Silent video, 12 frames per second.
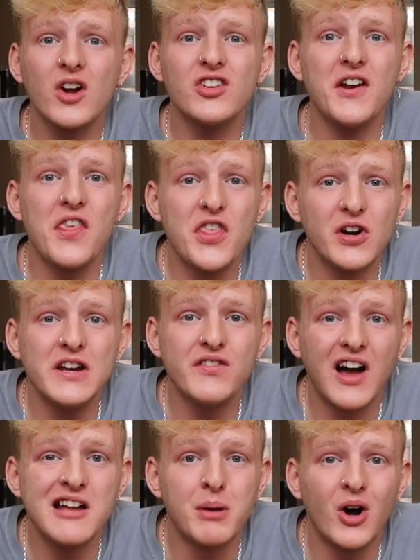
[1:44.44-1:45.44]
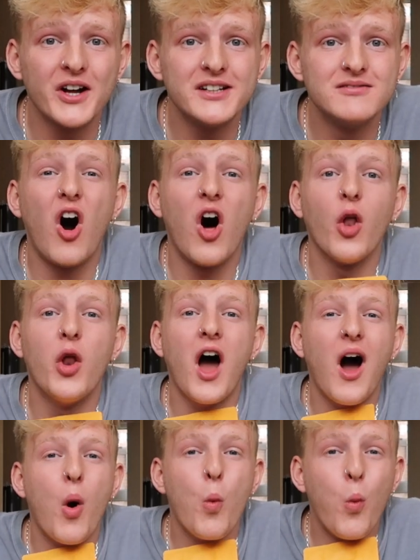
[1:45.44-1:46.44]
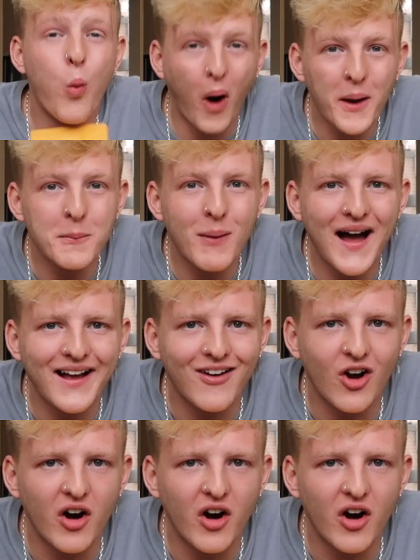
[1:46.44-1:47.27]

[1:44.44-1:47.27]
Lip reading: Worked in at £35 on one bag of